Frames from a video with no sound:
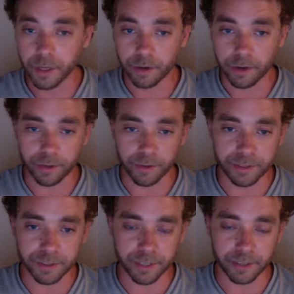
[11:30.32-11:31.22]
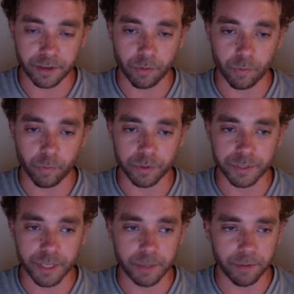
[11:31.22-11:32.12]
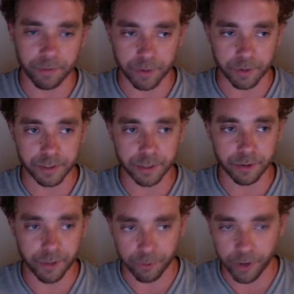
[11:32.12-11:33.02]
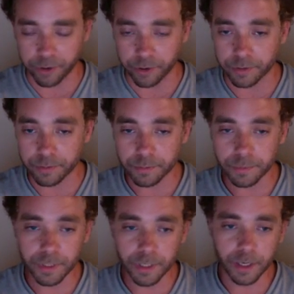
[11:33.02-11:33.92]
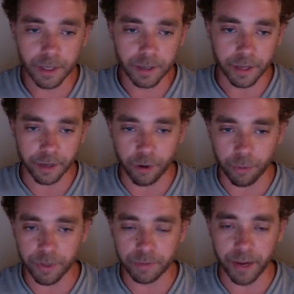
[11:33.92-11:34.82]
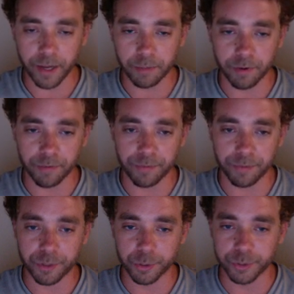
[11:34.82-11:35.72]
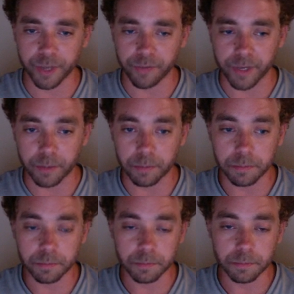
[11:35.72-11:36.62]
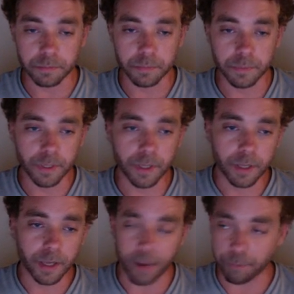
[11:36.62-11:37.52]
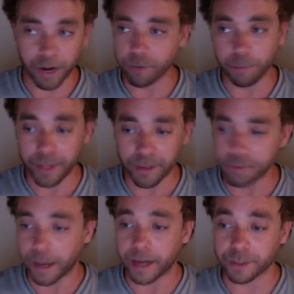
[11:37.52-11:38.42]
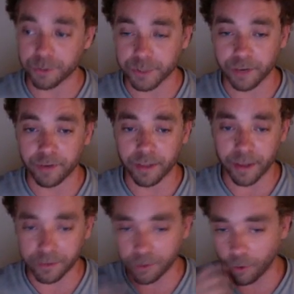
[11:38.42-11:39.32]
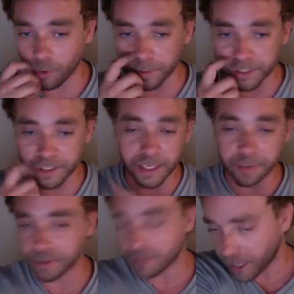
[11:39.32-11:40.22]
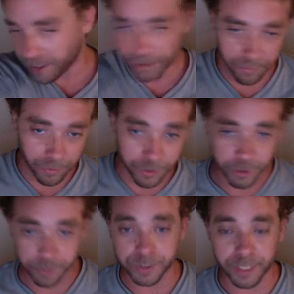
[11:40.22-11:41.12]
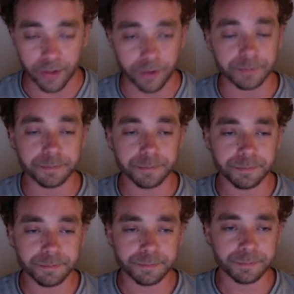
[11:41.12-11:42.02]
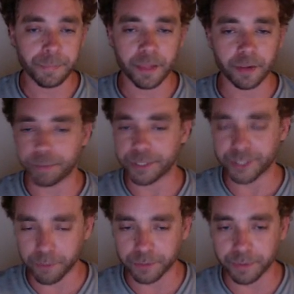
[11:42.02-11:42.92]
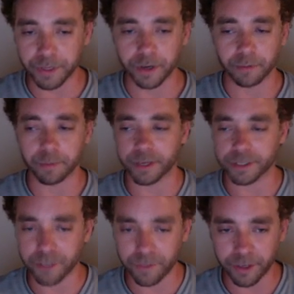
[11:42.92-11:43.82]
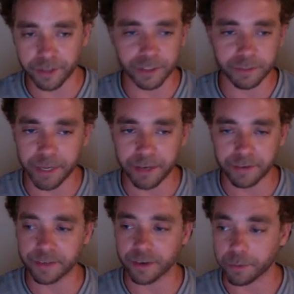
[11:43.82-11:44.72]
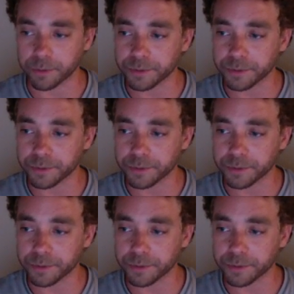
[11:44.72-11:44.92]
Like, dude, this is like the worst team ever considering their record. Like, nobody's batting above 270. But everybody is batting 270. Like, it's a whole bunch of team that's kind of level in terms of talent. Their pitching must be good because nothing else explains these numbers.